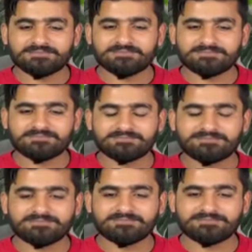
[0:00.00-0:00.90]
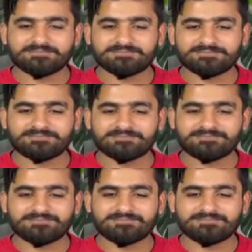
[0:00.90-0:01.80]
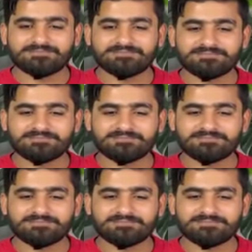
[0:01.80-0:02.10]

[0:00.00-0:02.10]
[no speech]